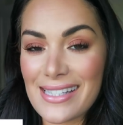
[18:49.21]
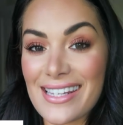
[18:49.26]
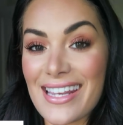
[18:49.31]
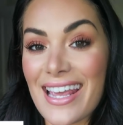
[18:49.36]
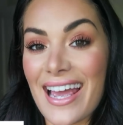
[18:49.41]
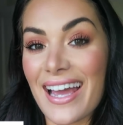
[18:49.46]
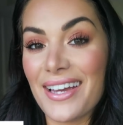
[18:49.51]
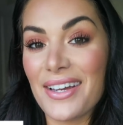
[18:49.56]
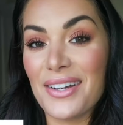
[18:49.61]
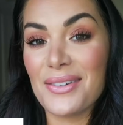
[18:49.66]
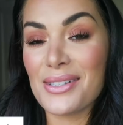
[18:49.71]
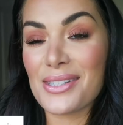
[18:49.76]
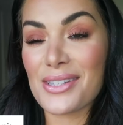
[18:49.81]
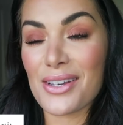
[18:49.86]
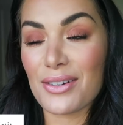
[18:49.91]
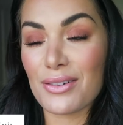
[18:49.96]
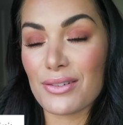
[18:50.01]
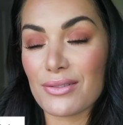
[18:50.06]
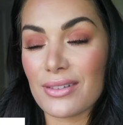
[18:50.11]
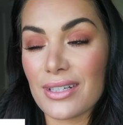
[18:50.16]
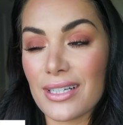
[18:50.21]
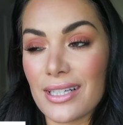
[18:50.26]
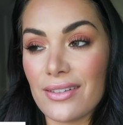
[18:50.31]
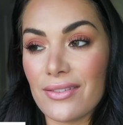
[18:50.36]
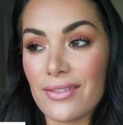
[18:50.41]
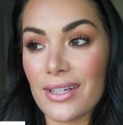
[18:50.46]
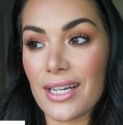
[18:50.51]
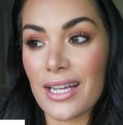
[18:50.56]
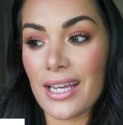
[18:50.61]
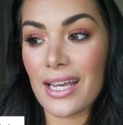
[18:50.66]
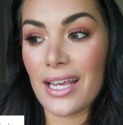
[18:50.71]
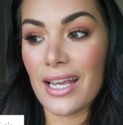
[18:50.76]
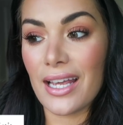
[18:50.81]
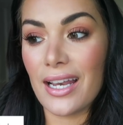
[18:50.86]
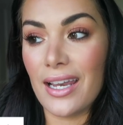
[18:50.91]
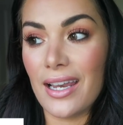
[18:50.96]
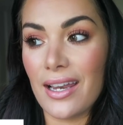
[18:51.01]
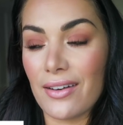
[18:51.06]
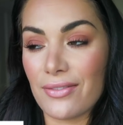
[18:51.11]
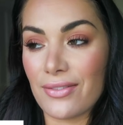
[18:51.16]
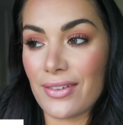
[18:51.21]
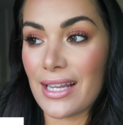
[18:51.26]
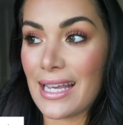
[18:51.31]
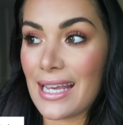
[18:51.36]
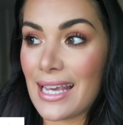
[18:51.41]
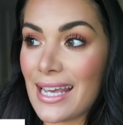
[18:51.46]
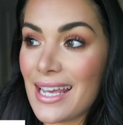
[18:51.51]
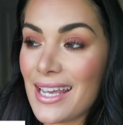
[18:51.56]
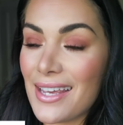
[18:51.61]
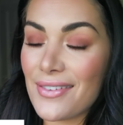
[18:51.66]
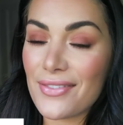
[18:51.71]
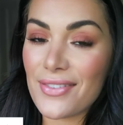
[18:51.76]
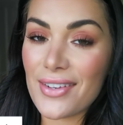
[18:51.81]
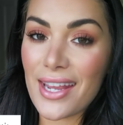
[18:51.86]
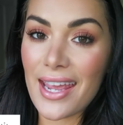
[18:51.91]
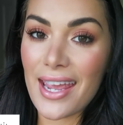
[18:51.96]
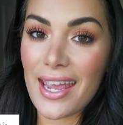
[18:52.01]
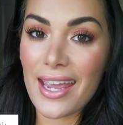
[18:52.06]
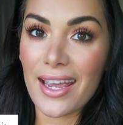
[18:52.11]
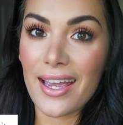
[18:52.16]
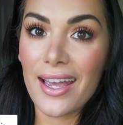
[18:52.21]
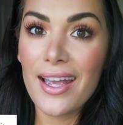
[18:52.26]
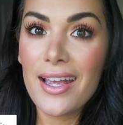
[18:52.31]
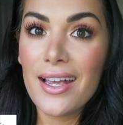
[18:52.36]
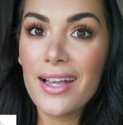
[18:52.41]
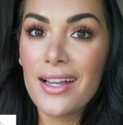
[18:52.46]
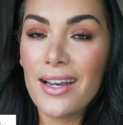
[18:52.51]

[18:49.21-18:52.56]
So yeah, it was a really, really lovely evening.